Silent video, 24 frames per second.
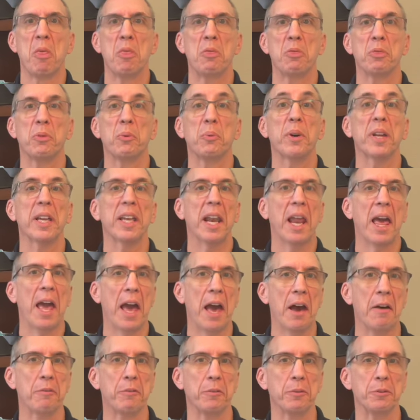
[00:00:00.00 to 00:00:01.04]

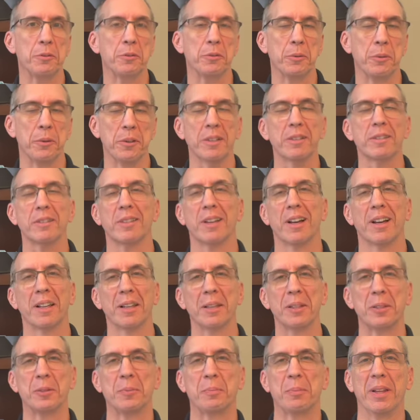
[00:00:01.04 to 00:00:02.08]
3.5 resorts. I'll
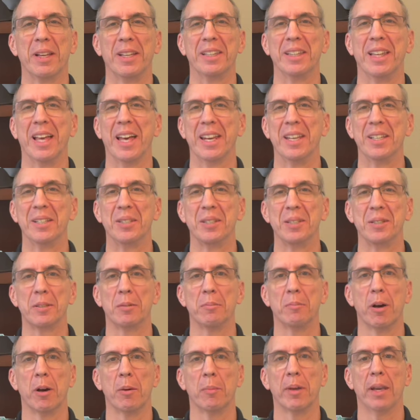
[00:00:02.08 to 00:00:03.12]
explain that in just a
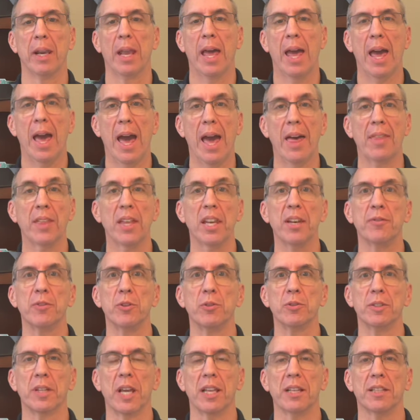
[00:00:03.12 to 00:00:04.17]
moment. And then if you
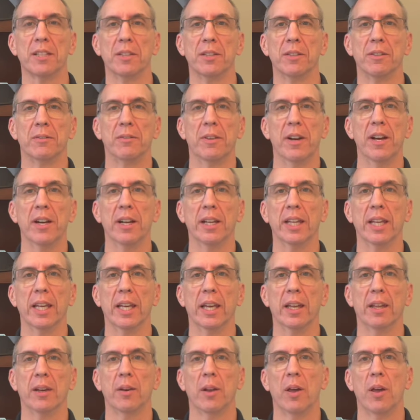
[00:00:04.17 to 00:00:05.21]
stay to the very
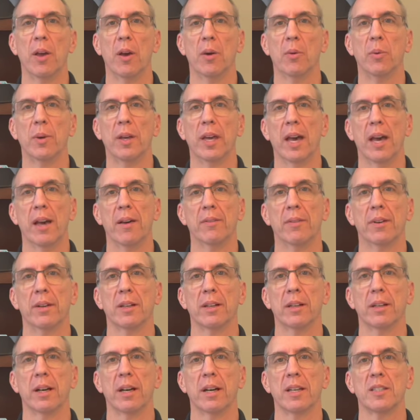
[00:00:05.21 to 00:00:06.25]
end, we have
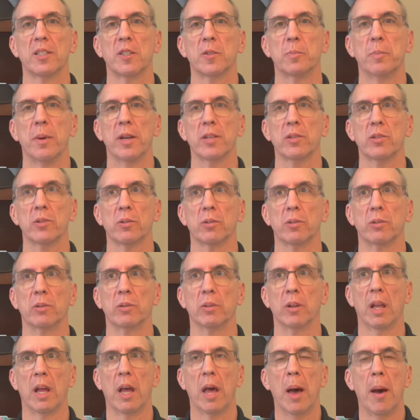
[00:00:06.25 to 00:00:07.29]
a
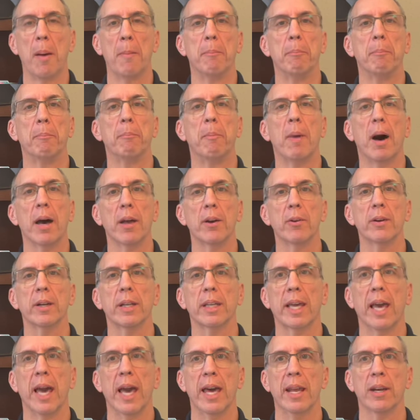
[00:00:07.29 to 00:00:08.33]
special moderate
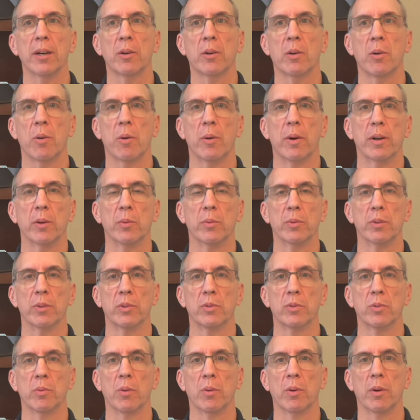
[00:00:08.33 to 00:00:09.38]
category
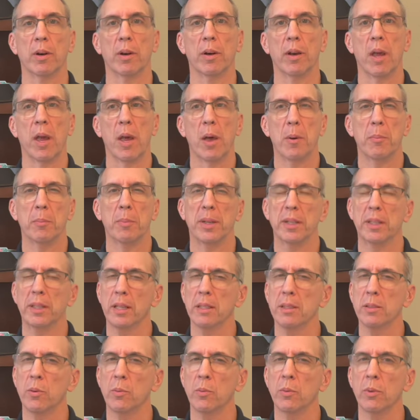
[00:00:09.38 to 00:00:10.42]
resort, but it
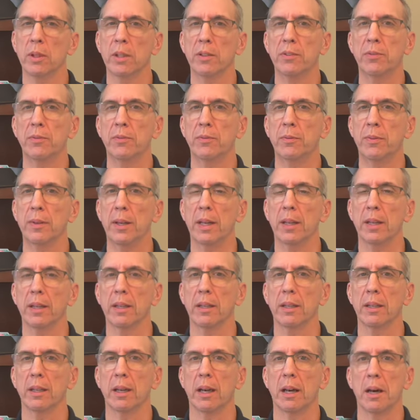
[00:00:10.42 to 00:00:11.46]
doesn't really
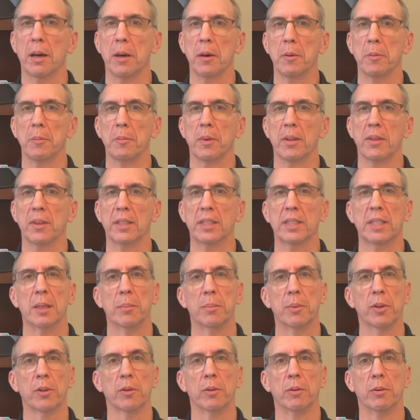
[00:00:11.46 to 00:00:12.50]
fit the
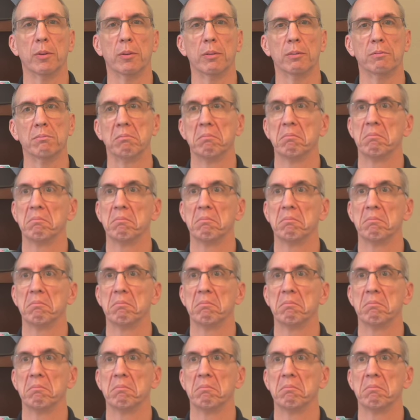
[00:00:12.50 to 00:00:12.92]
typical